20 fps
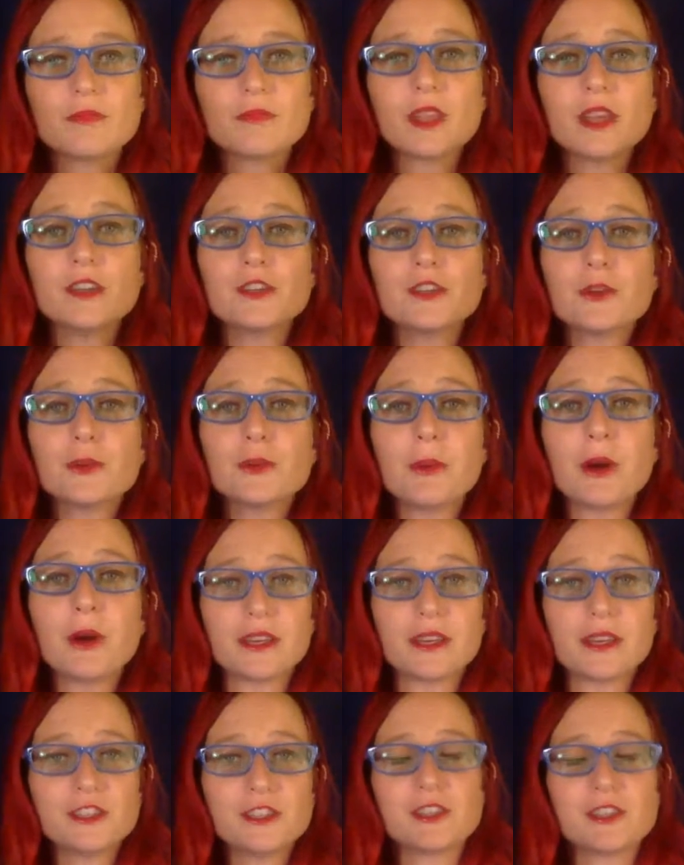And your
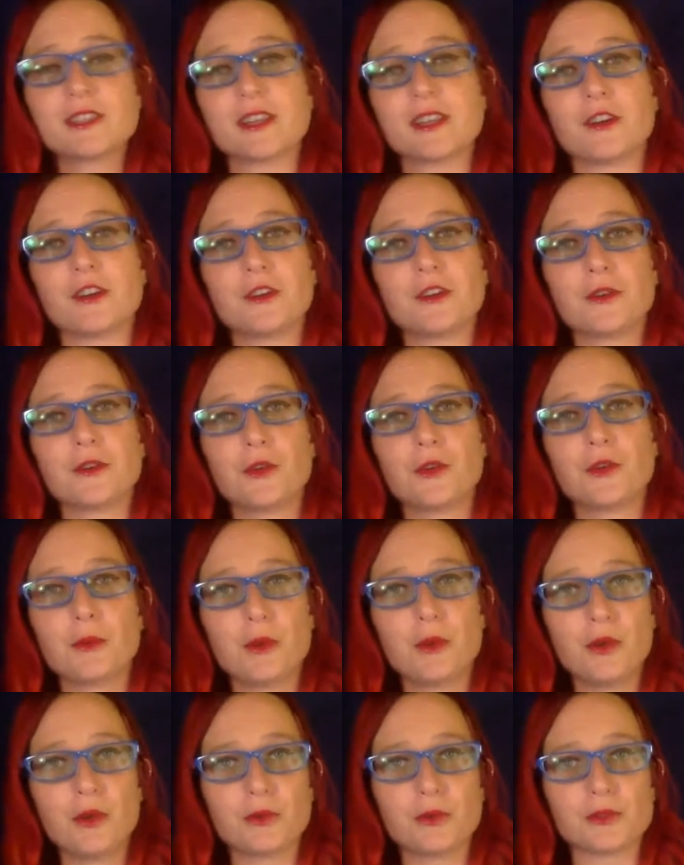body shuts down your
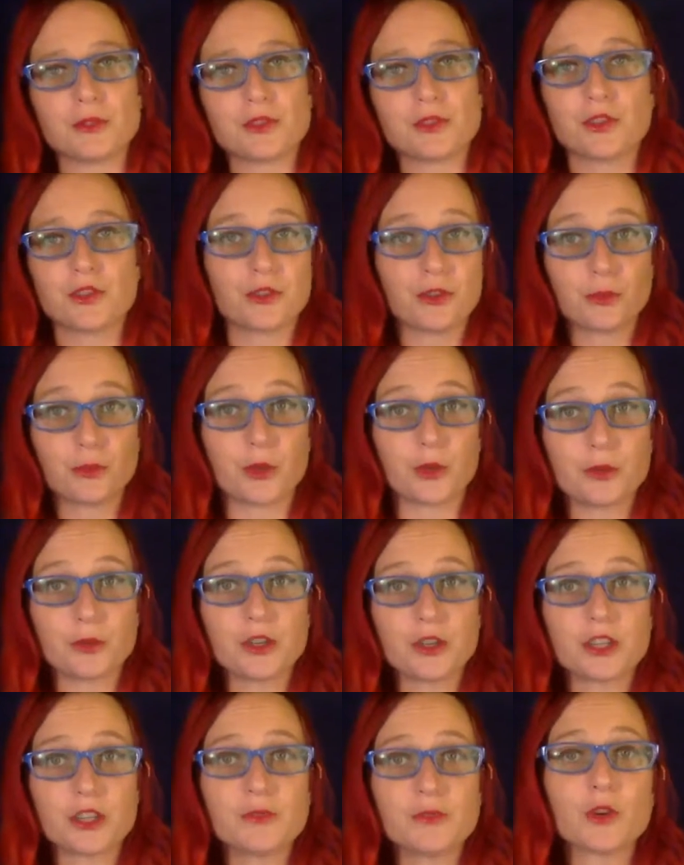hormones, your
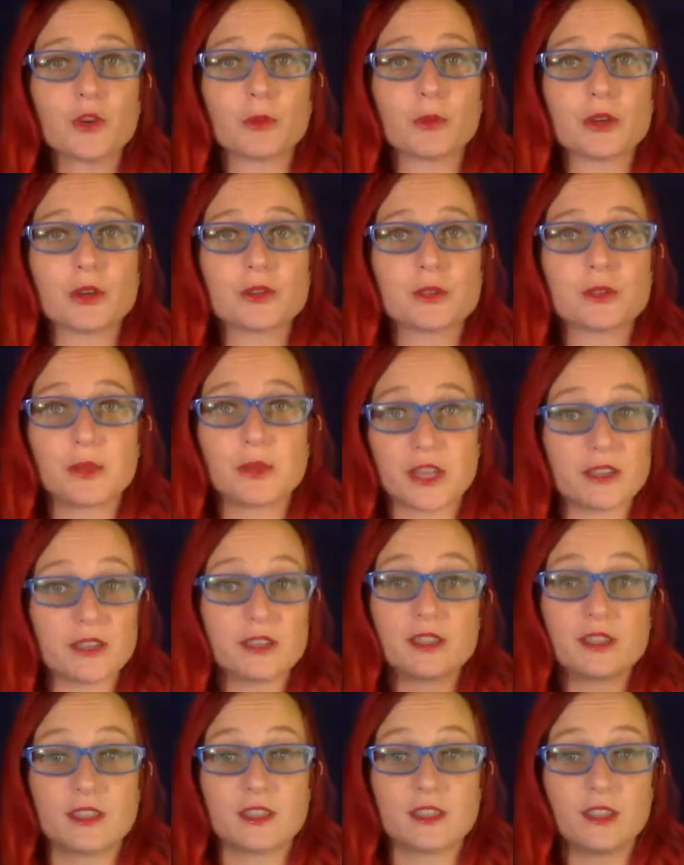reproductive hormones,
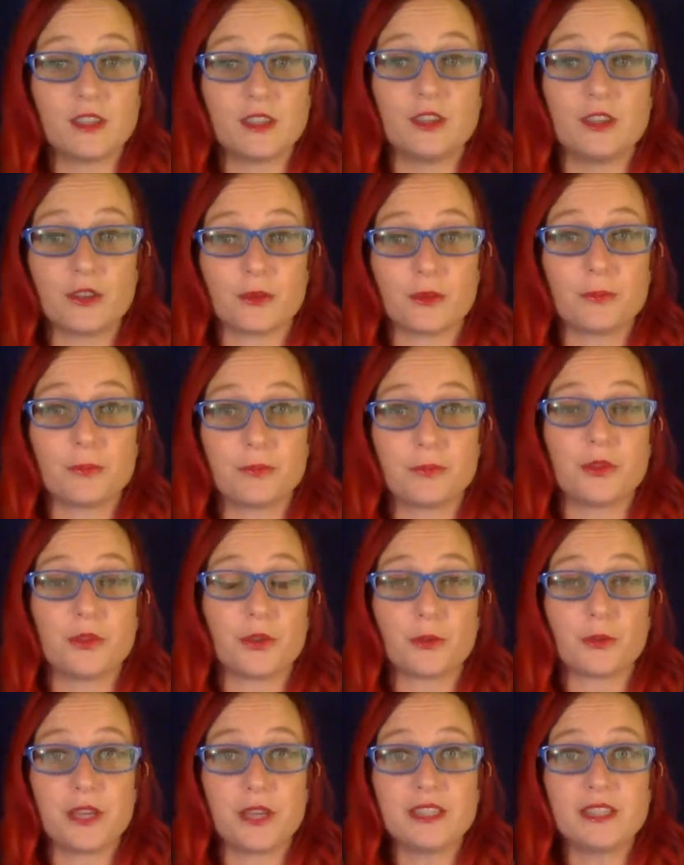because you're
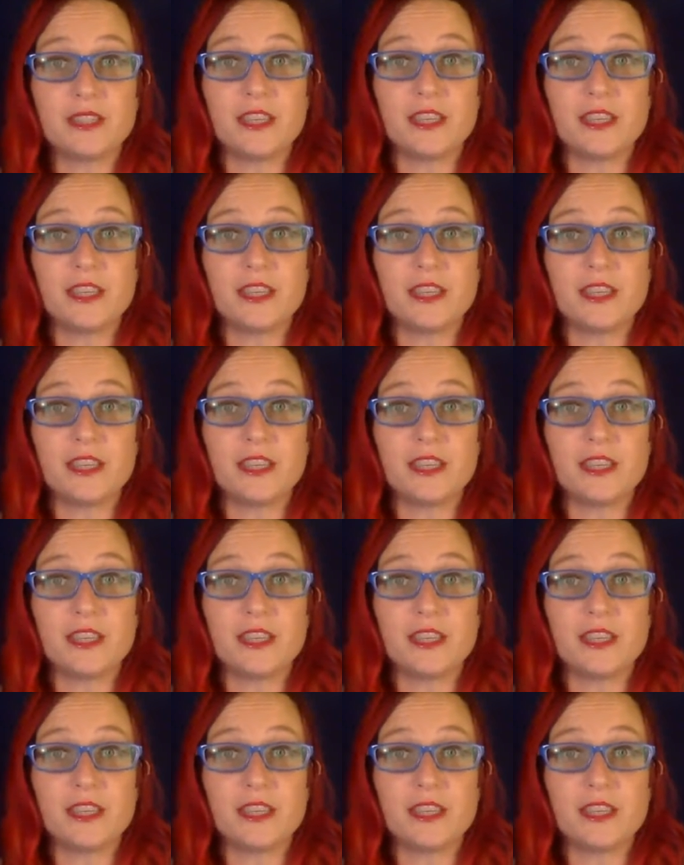busy.